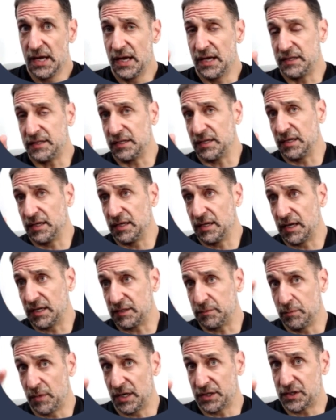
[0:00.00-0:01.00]
Is it
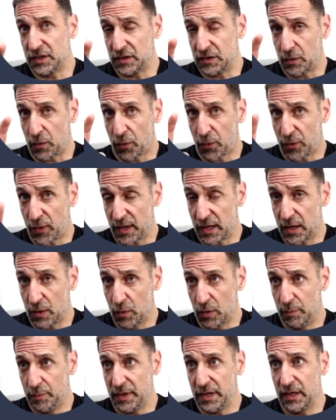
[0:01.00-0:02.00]
as much as you think it
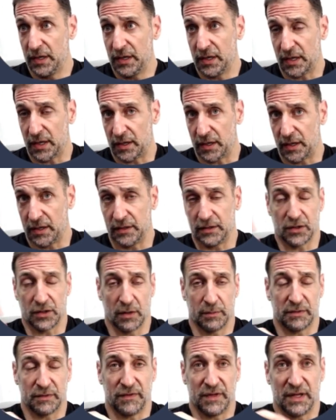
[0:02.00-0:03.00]
will be in
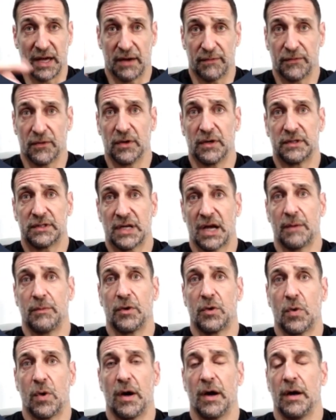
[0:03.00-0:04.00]
terms of the effort and time
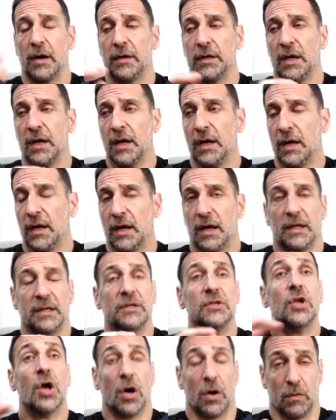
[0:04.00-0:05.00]
required?
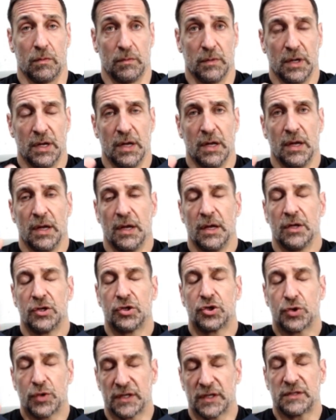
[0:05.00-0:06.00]
No.
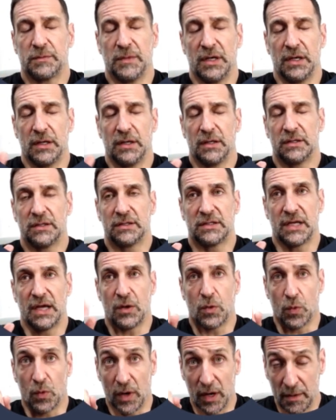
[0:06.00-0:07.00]
Trust me,
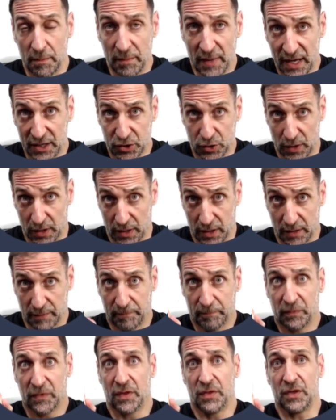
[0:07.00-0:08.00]
take one metric
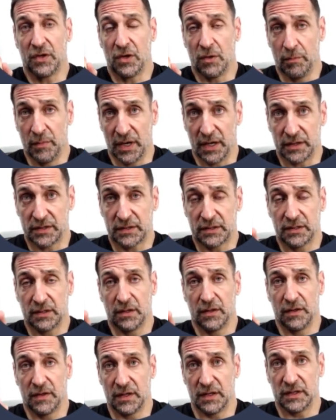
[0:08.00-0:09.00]
that you missed
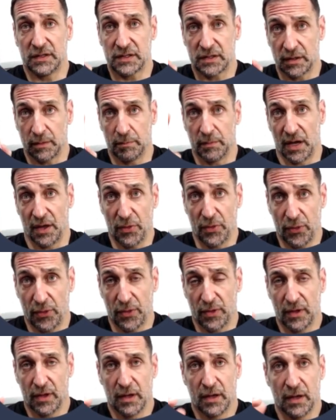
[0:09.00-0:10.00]
this
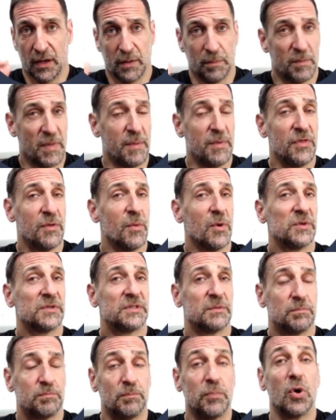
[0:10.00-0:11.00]
month, maybe the
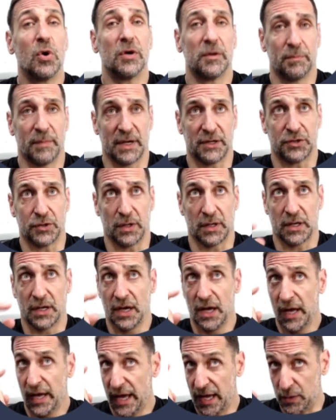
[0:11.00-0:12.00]
most important metric,
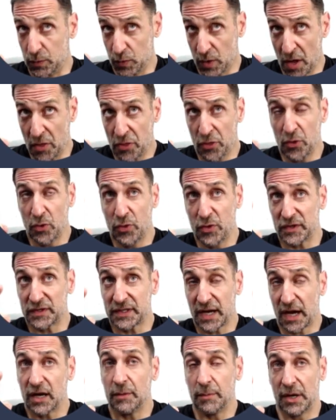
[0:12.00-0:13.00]
and run through this
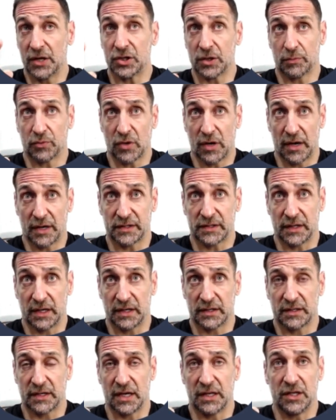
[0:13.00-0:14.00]
countermeasure
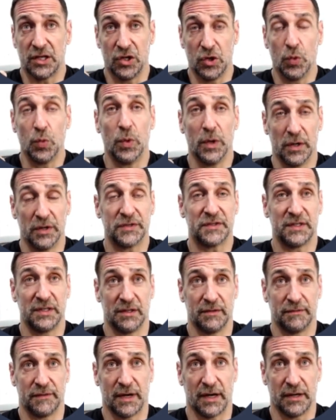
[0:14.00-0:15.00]
process, and you will see
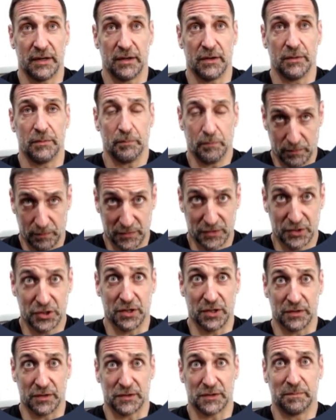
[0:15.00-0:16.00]
the value.
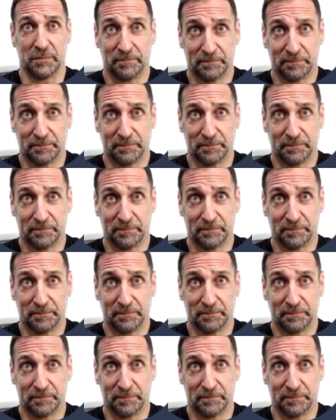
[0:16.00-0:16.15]
Cheers.